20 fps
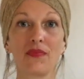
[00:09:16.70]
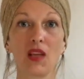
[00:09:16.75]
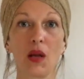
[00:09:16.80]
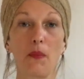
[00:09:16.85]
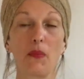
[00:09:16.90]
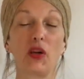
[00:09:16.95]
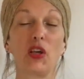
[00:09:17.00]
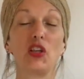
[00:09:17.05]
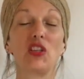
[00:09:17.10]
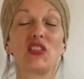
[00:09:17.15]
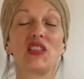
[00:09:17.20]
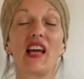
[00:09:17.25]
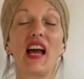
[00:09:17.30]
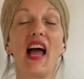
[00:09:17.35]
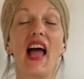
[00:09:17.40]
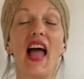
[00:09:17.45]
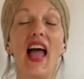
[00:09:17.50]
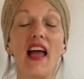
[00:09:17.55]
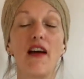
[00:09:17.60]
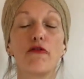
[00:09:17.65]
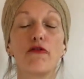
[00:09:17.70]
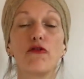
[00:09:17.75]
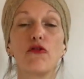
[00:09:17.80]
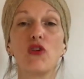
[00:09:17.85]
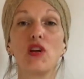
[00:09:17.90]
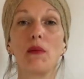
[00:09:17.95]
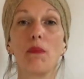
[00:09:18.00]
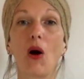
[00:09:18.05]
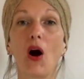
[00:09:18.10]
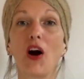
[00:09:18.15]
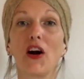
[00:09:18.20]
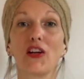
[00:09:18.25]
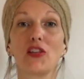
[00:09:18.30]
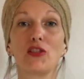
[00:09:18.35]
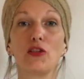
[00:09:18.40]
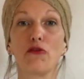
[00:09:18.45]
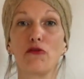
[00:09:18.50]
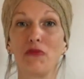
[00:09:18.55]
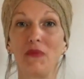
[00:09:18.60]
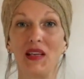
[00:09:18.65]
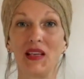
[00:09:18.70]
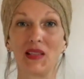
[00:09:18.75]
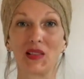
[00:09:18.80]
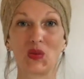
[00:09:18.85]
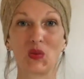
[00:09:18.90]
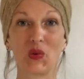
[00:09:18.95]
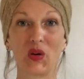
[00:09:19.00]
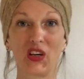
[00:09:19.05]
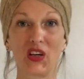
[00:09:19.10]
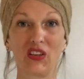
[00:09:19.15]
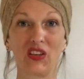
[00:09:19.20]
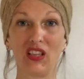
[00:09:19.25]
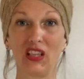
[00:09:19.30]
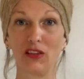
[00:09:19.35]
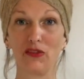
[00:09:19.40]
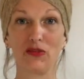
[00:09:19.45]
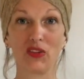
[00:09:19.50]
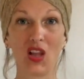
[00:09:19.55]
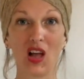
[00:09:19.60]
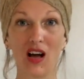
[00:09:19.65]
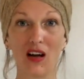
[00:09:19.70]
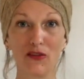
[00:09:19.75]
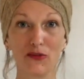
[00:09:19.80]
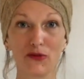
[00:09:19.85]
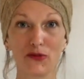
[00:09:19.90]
Because every part of me is worthy of love.